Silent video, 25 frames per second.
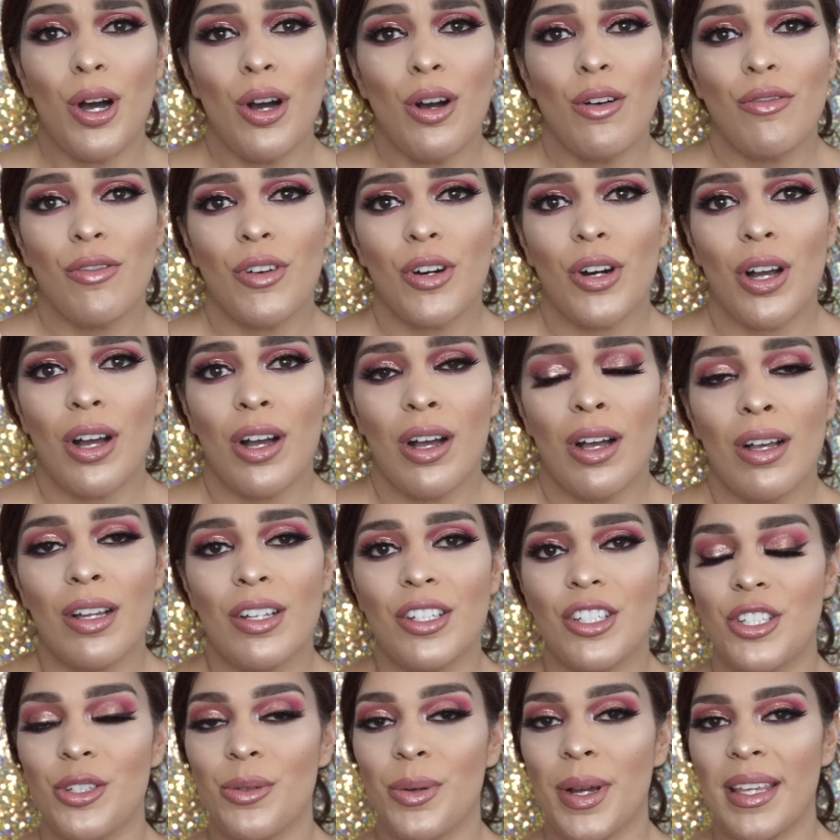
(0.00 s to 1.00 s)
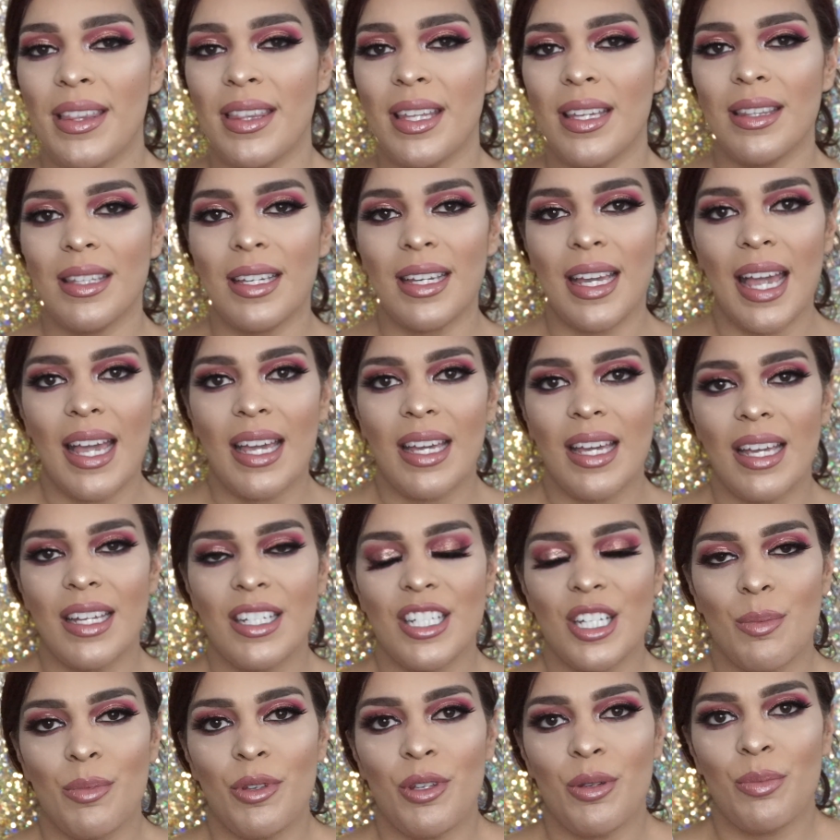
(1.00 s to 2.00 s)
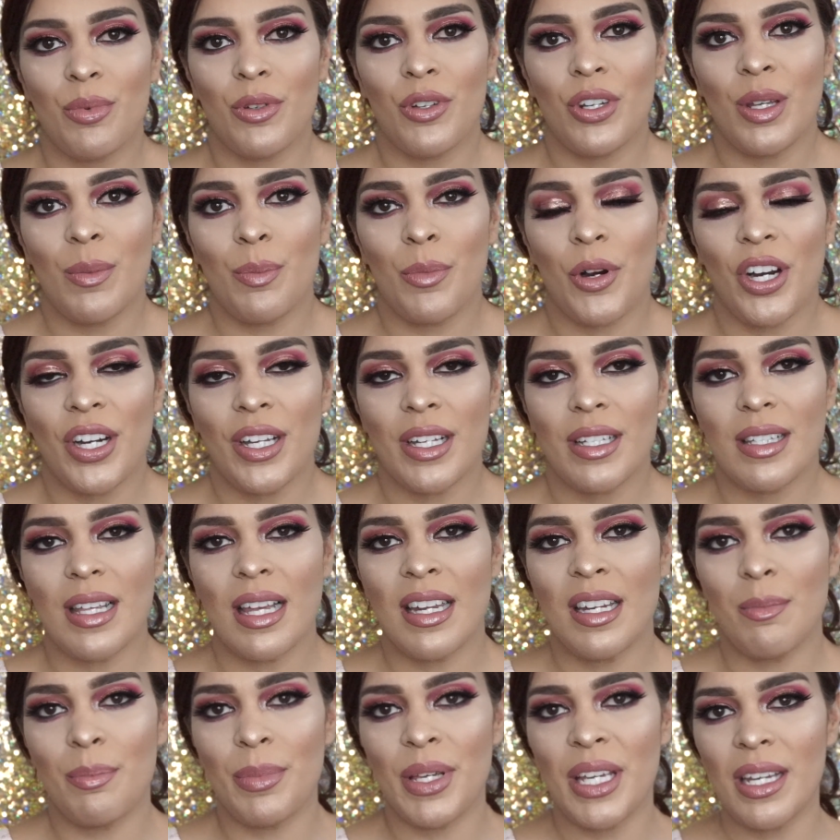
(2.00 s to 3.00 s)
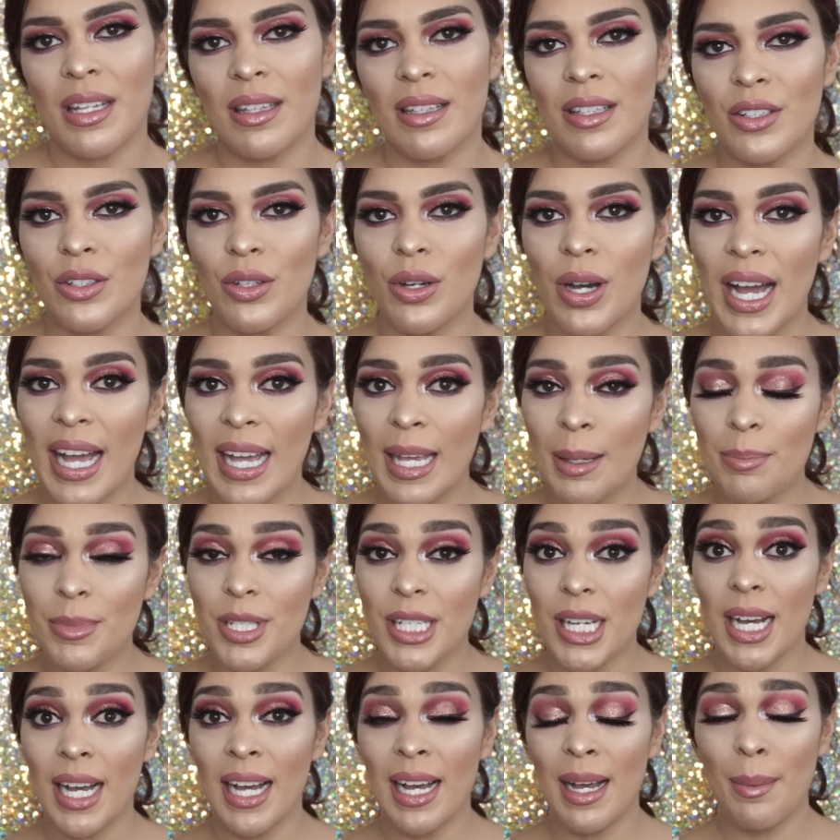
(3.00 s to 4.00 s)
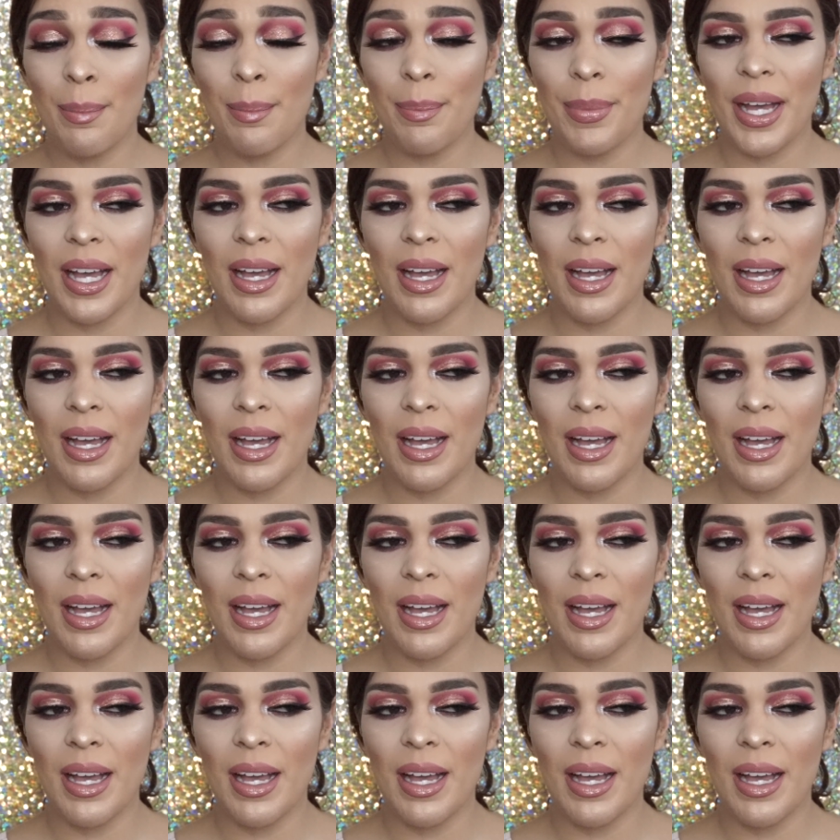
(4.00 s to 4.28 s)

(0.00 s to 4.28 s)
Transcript: overall, do I think the KKW Beauty products end up being a little hyped up?